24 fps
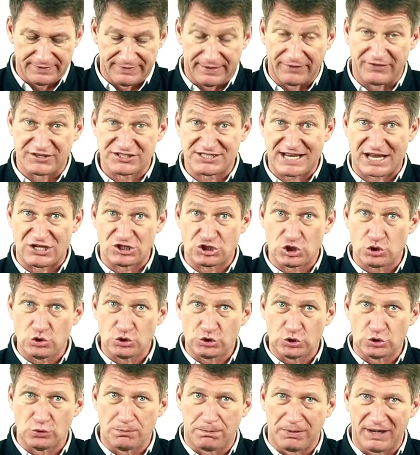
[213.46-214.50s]
Now the
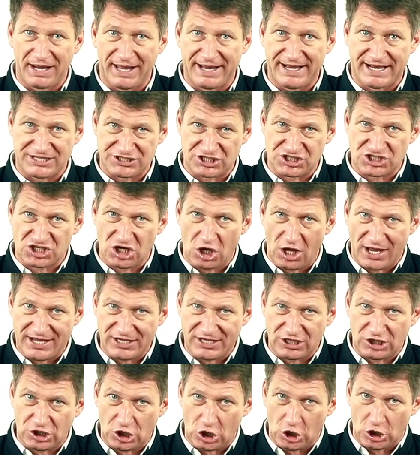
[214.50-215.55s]
Santoku blade has a
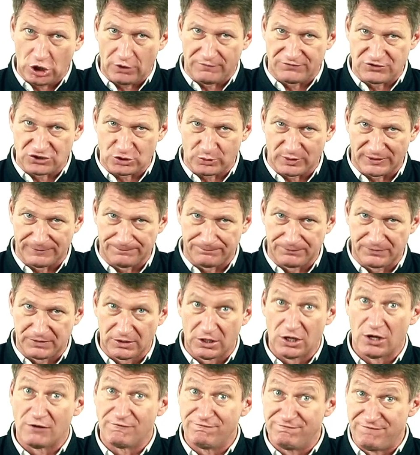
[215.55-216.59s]
slight curve to it.
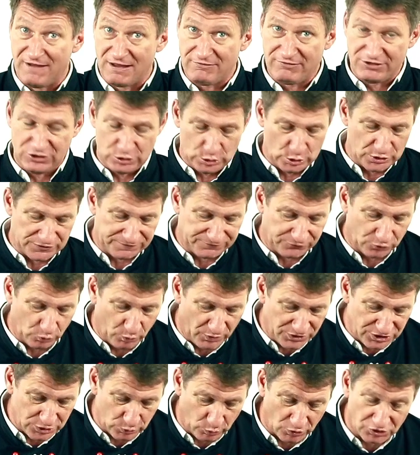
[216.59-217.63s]
Very useful
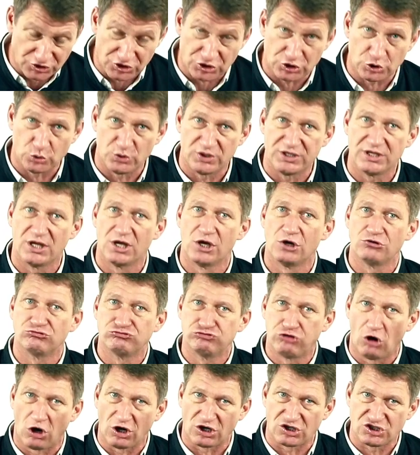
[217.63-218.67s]
when you want to do the
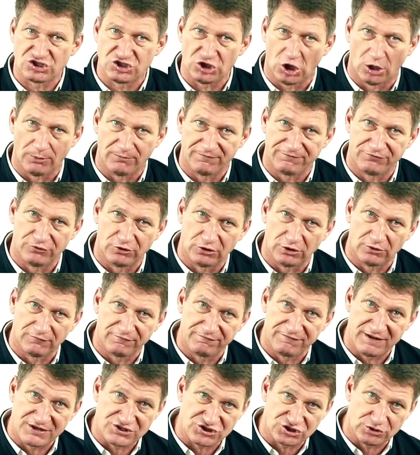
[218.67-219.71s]
rock chop for
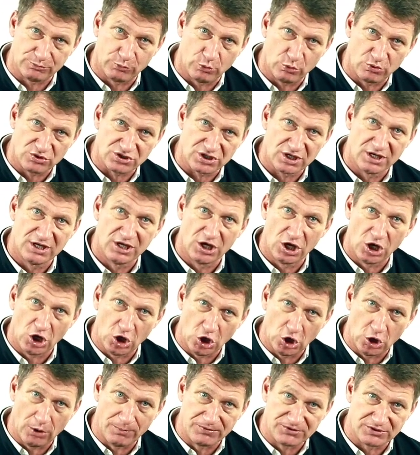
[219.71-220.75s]
vegetables,
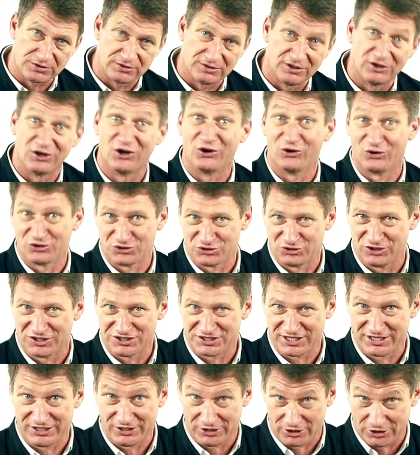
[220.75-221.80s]
herbs, or should I
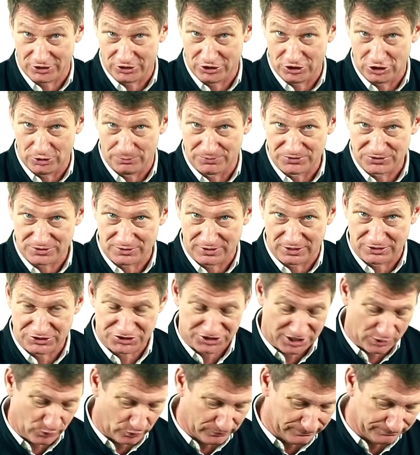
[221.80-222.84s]
say herbs, and
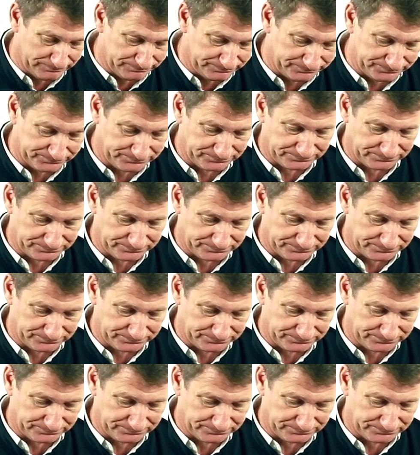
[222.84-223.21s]
so on.